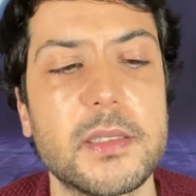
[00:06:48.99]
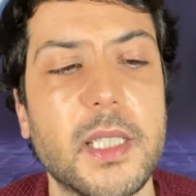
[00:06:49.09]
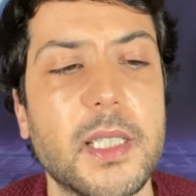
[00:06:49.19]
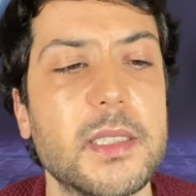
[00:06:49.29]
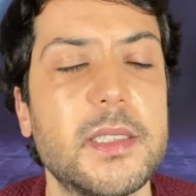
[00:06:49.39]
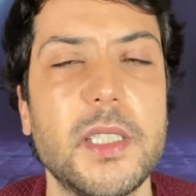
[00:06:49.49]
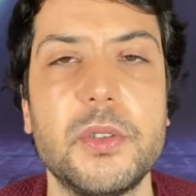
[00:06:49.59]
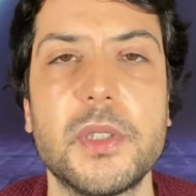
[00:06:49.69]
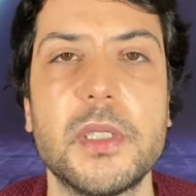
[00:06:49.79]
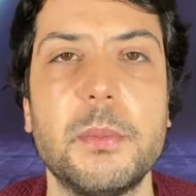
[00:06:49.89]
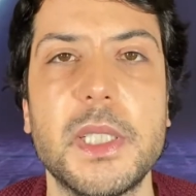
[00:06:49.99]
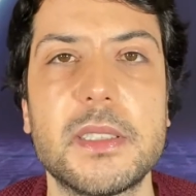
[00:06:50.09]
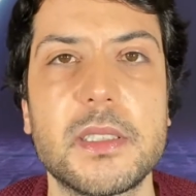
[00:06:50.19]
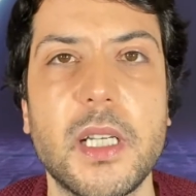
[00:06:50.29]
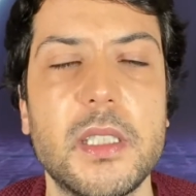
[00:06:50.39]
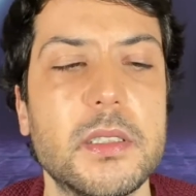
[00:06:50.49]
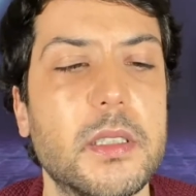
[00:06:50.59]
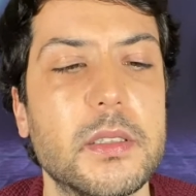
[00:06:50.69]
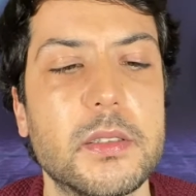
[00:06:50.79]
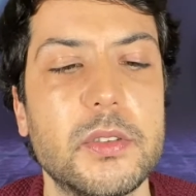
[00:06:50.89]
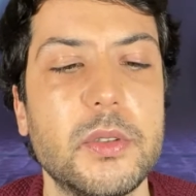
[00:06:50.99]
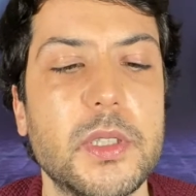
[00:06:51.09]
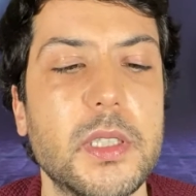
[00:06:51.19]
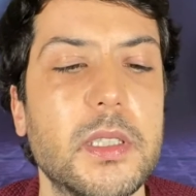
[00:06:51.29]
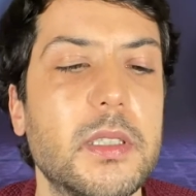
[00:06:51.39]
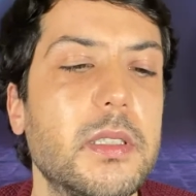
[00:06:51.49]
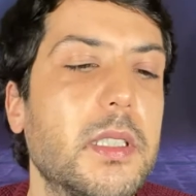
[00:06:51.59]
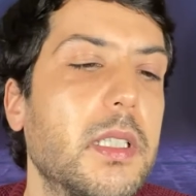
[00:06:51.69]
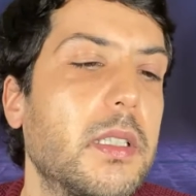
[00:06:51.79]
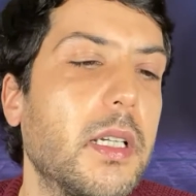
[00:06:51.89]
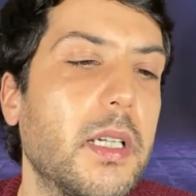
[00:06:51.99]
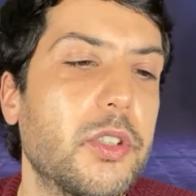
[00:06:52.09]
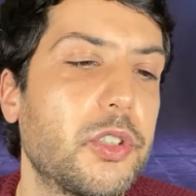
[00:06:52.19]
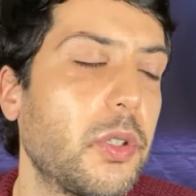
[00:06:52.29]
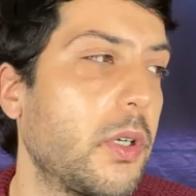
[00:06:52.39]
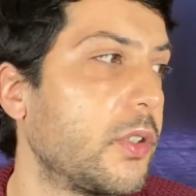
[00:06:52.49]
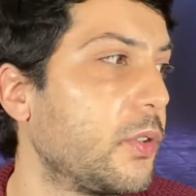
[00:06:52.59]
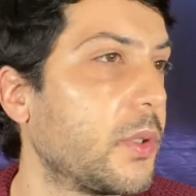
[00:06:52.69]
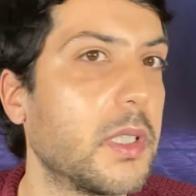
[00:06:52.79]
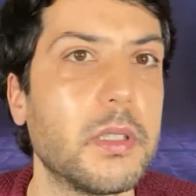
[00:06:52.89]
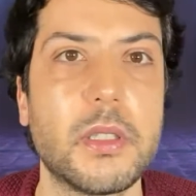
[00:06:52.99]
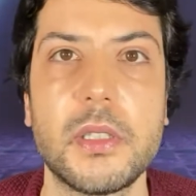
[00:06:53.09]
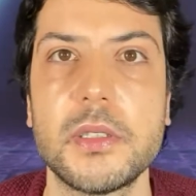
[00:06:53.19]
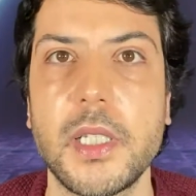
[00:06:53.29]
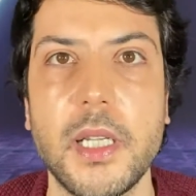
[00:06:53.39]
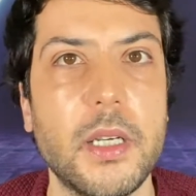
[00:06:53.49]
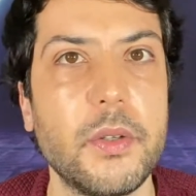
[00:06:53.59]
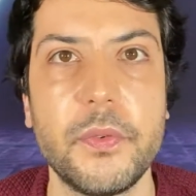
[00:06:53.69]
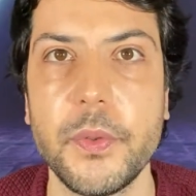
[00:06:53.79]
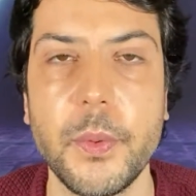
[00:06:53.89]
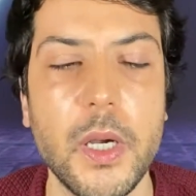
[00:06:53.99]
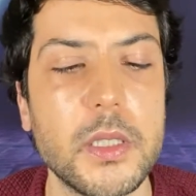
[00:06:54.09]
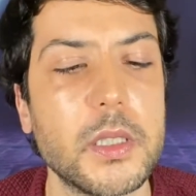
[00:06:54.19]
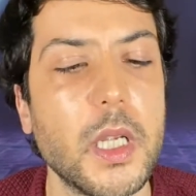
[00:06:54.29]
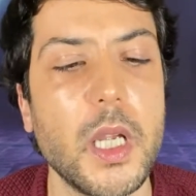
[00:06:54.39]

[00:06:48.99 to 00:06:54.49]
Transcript: Like I said, you can mix colors, you can cut the hair short, you can curl the hair if you want.